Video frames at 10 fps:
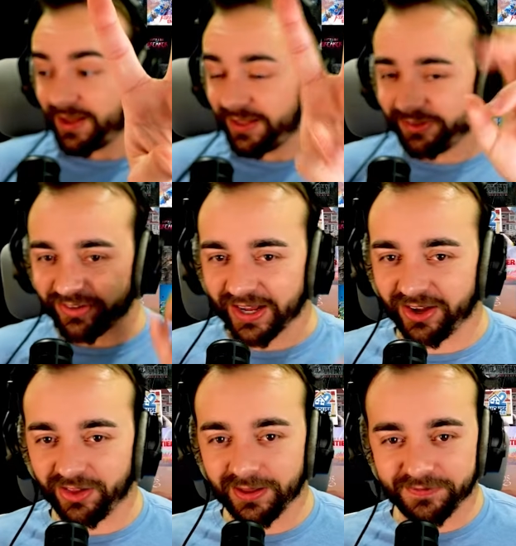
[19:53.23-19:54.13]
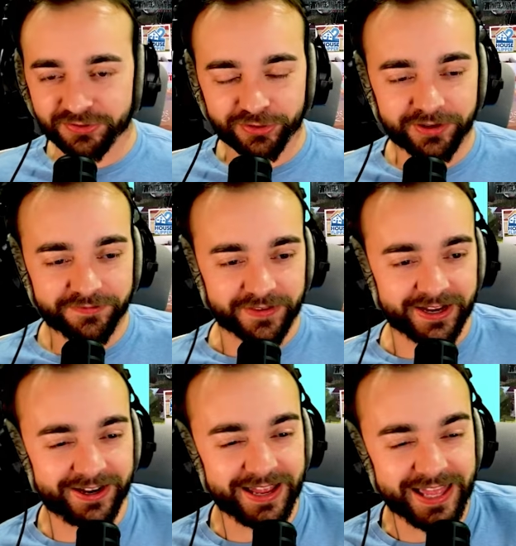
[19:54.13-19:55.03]
style of Street
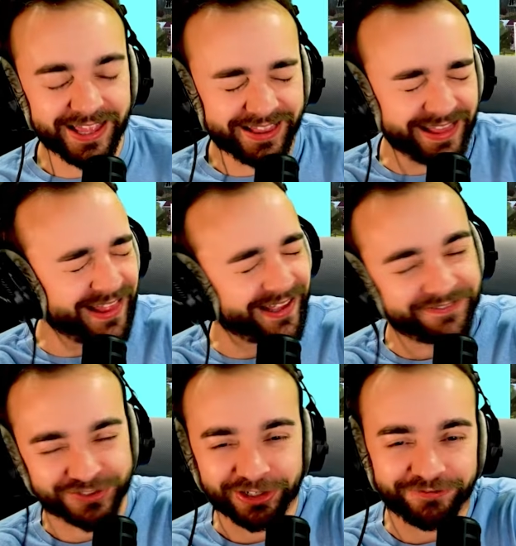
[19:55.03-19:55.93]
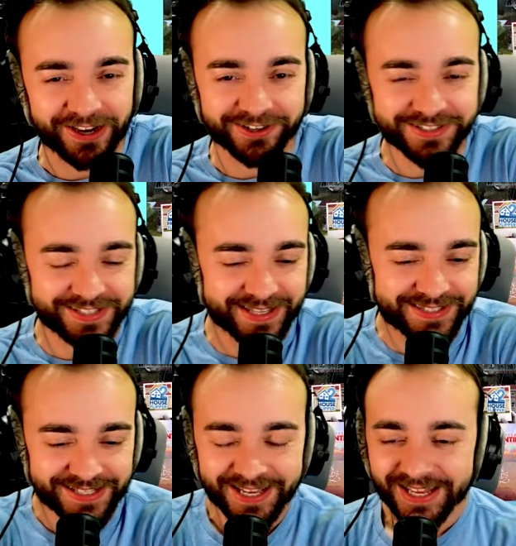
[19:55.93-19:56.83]
Fighter
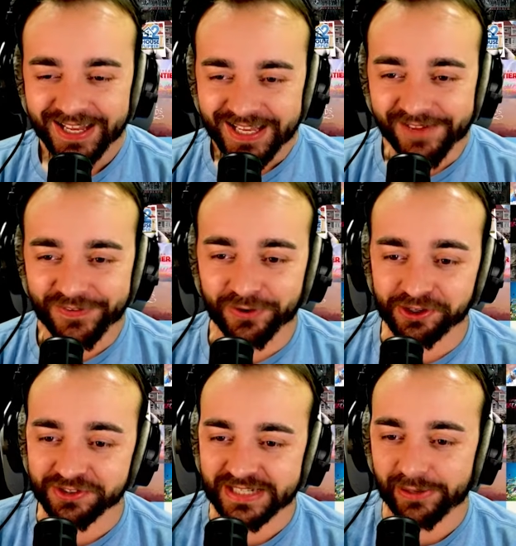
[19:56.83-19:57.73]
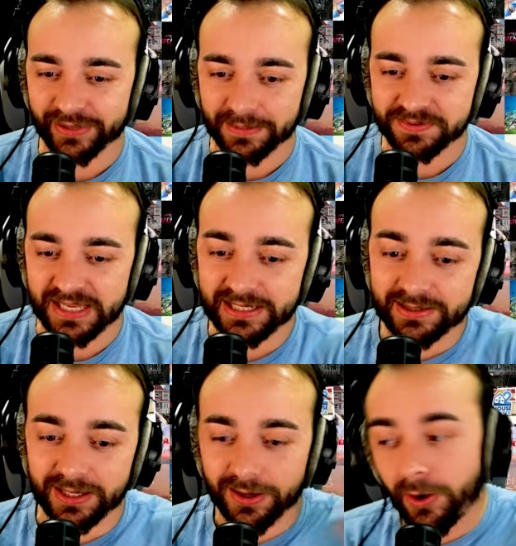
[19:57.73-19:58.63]
6. If you understand what I'm saying,
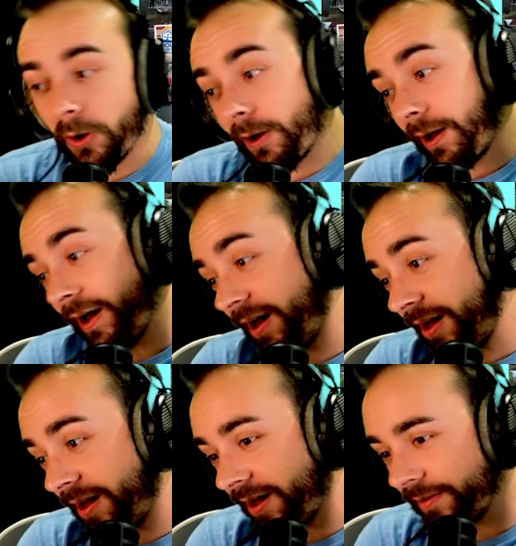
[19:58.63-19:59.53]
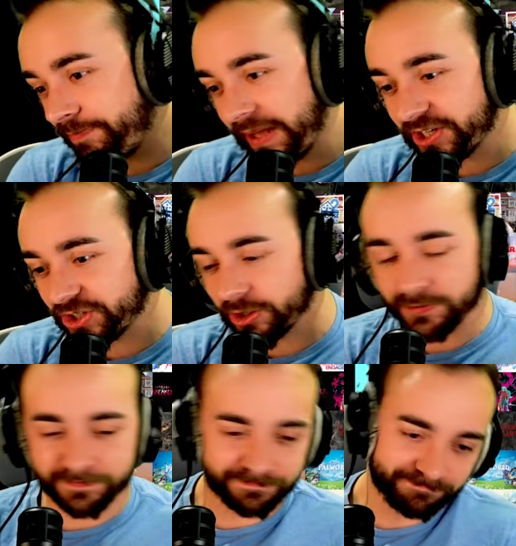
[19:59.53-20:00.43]
the picture
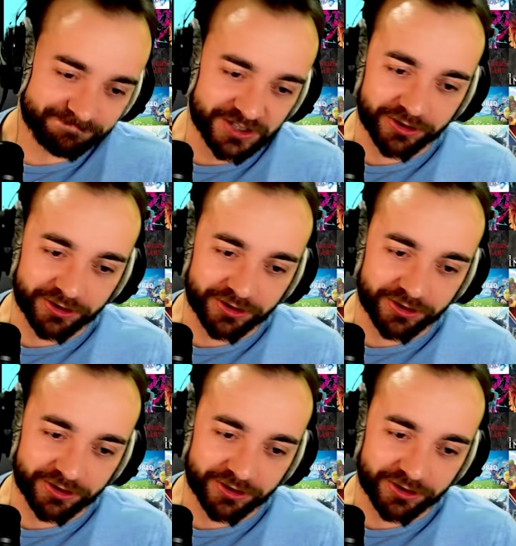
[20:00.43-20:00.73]
No,